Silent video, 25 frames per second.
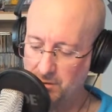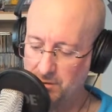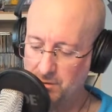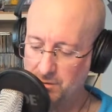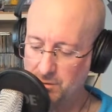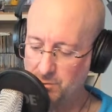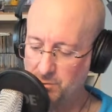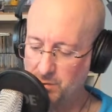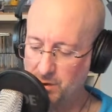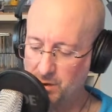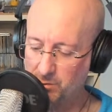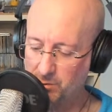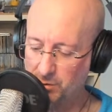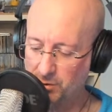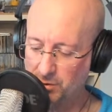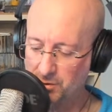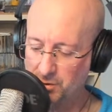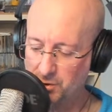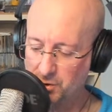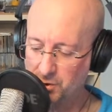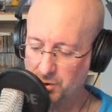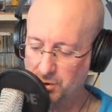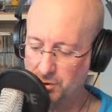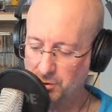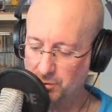new people on the
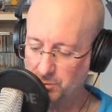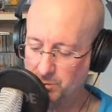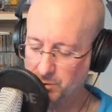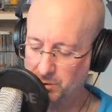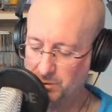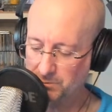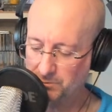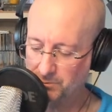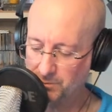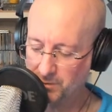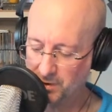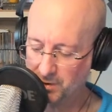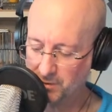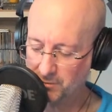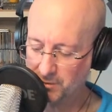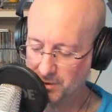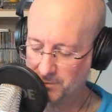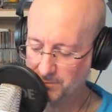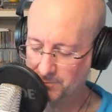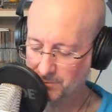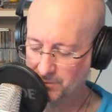show, but anyway.